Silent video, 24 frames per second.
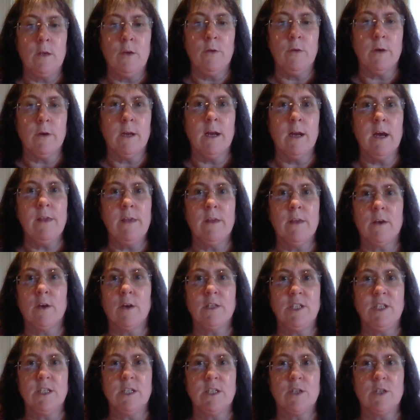you can either
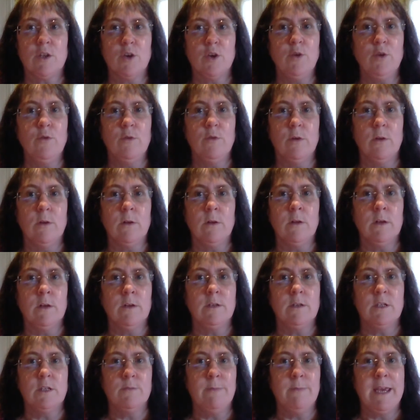just Google
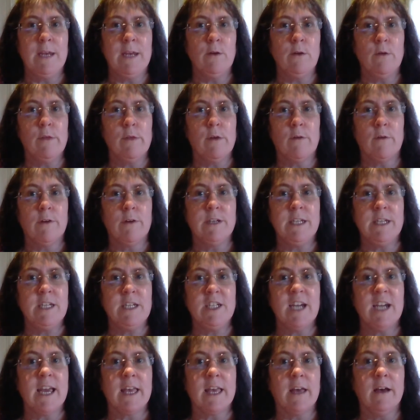domain authority
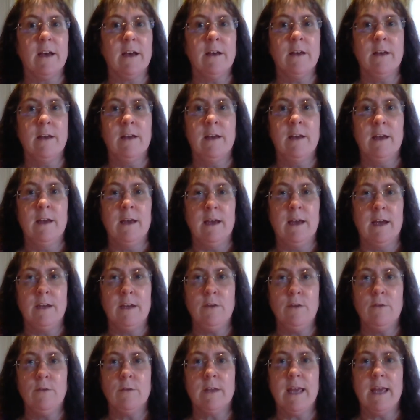checker,
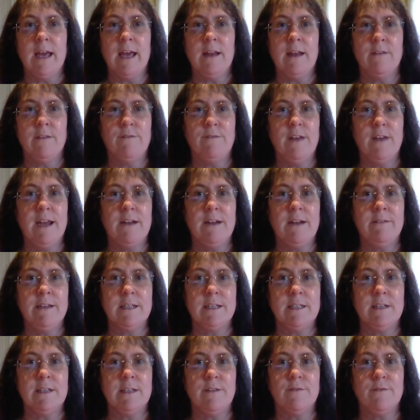and you'll get
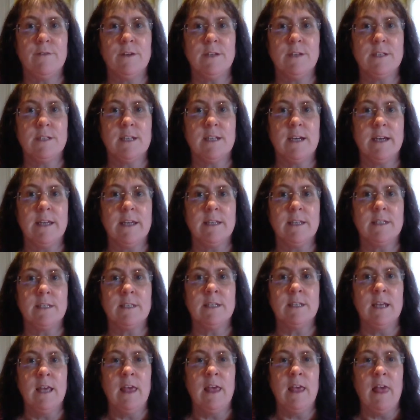various different
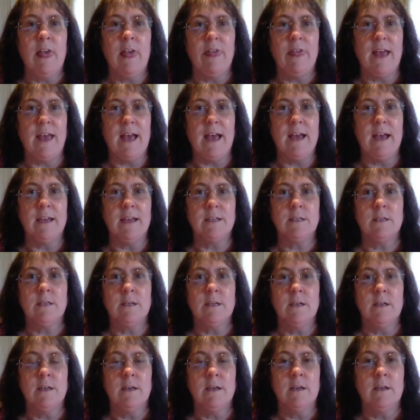sites that
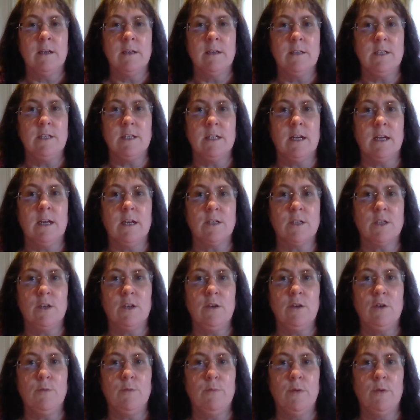just ask
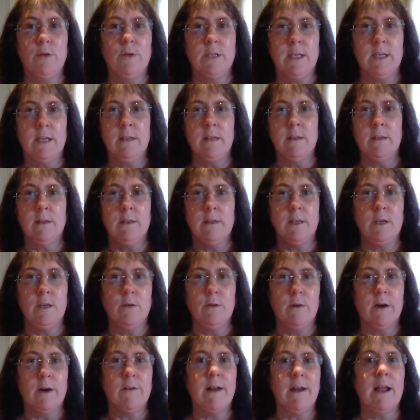you to put in the
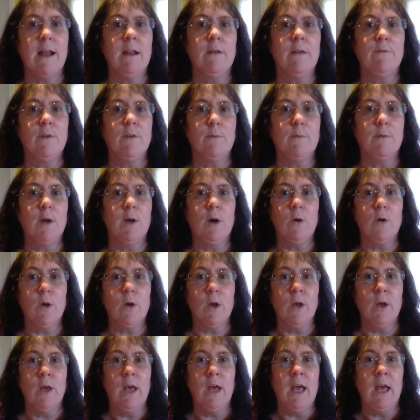URL of your blog,
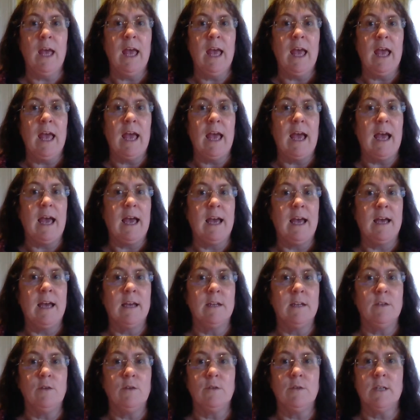
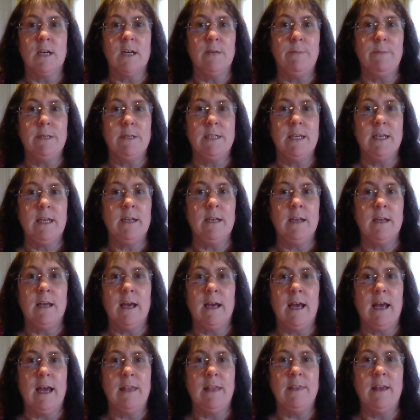and you type it in,
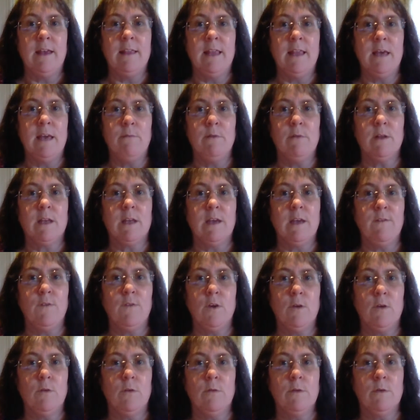and then they will give
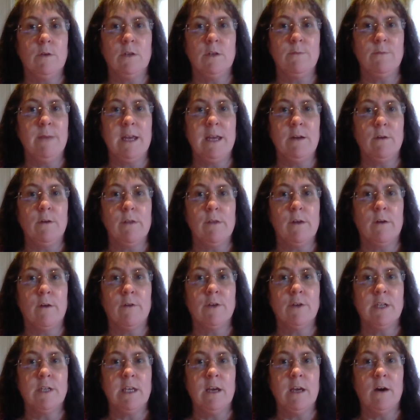you domain
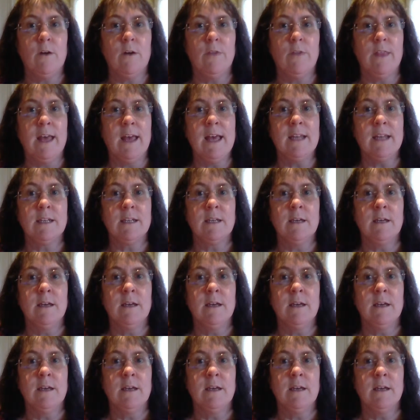authority on that.